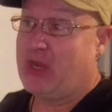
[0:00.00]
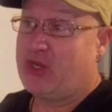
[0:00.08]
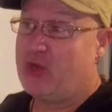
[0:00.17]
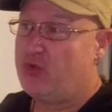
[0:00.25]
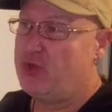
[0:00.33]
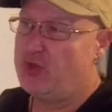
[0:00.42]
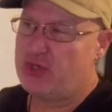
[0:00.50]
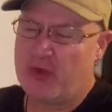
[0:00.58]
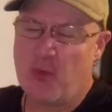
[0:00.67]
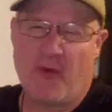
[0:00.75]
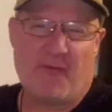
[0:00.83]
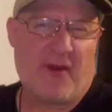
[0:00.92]
You
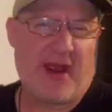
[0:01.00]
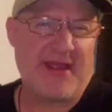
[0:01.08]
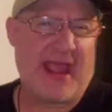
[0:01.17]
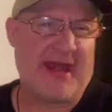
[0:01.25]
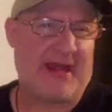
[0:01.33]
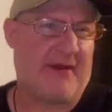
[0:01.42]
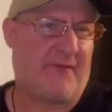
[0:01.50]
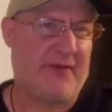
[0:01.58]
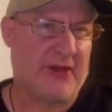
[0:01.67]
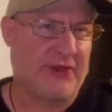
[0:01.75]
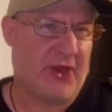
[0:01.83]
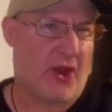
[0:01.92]
usually won't find that in a
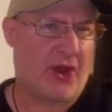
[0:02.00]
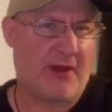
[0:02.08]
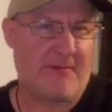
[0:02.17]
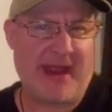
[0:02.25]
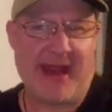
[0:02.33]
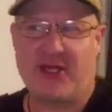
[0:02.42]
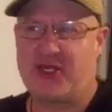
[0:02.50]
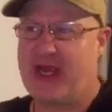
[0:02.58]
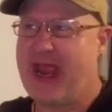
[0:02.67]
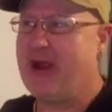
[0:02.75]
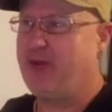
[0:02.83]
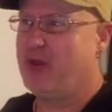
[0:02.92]
field target match
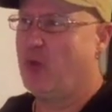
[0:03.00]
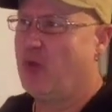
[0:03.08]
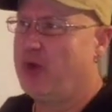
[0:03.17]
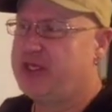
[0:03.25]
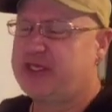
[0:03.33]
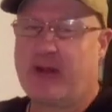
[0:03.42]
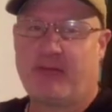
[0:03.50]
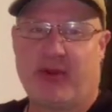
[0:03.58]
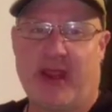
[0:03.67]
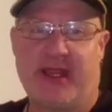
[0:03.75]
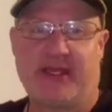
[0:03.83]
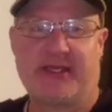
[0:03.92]
out in the woods
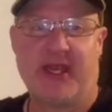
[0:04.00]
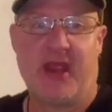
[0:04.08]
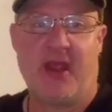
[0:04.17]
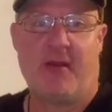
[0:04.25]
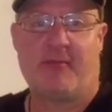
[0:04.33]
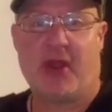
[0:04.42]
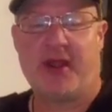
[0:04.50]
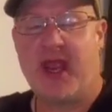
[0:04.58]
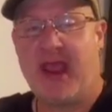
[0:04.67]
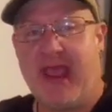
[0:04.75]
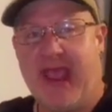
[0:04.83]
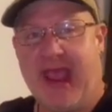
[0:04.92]
someplace, but
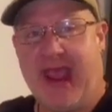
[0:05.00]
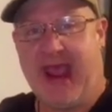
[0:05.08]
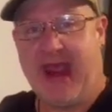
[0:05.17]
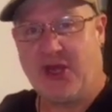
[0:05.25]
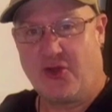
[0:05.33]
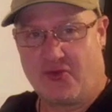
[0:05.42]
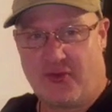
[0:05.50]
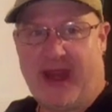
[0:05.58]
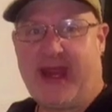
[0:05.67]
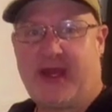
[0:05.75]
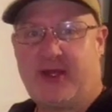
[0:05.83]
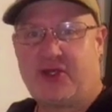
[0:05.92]
at your
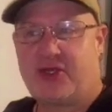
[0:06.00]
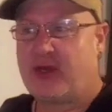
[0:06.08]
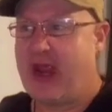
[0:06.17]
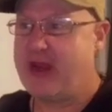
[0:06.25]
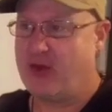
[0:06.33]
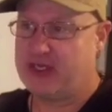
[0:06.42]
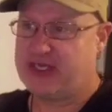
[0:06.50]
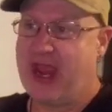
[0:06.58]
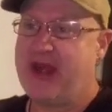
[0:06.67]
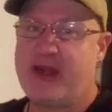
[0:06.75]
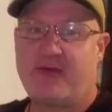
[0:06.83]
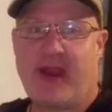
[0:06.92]
range, at your
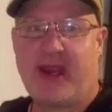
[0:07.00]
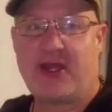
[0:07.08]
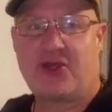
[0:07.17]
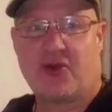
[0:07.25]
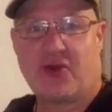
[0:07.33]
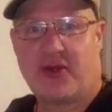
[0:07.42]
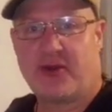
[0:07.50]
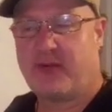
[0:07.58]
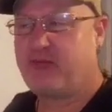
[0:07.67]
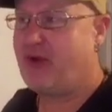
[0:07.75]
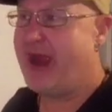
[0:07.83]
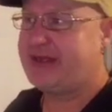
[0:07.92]
sighting range or your
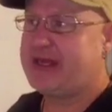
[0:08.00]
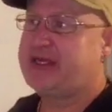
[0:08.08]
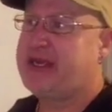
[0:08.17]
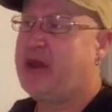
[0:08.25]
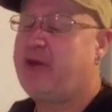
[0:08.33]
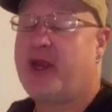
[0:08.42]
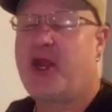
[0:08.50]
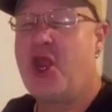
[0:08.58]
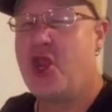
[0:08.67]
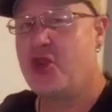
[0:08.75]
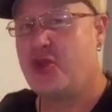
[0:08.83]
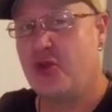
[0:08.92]
practice area,
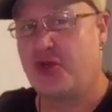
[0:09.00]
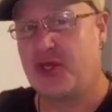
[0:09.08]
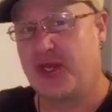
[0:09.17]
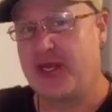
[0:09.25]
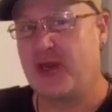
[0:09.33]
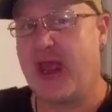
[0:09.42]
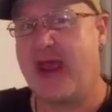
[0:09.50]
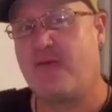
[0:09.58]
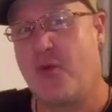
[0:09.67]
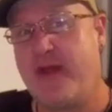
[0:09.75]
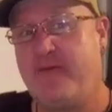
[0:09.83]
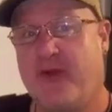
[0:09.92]
usually you'll have
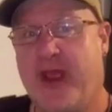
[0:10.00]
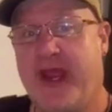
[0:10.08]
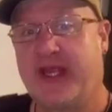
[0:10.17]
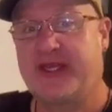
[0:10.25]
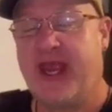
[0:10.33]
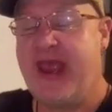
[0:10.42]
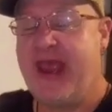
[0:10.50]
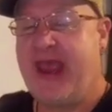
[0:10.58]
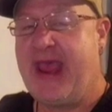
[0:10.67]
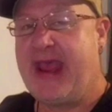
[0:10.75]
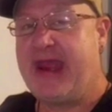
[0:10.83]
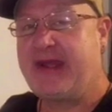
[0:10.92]
wind flags.
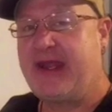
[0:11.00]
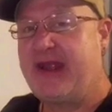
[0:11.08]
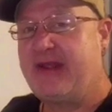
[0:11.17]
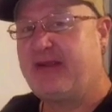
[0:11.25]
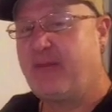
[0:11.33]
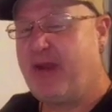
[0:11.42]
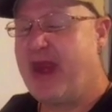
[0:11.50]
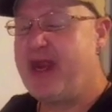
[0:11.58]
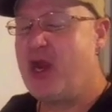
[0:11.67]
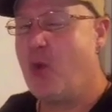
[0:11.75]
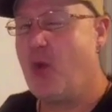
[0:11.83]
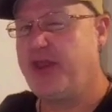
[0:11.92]
And
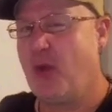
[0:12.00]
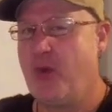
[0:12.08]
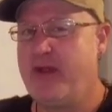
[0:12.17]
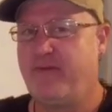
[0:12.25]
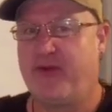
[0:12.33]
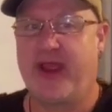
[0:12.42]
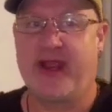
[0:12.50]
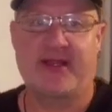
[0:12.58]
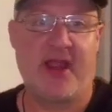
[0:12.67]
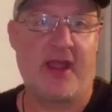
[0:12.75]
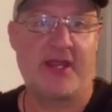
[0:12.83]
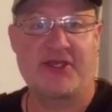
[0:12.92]
depending on what the wind flag
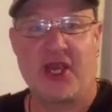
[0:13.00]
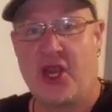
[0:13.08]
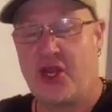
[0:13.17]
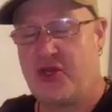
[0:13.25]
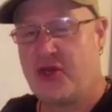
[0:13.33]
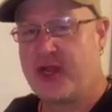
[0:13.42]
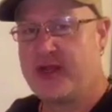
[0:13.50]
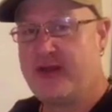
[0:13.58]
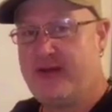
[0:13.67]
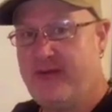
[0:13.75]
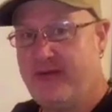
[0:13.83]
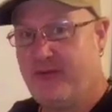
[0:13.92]
does, you
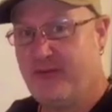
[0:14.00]
can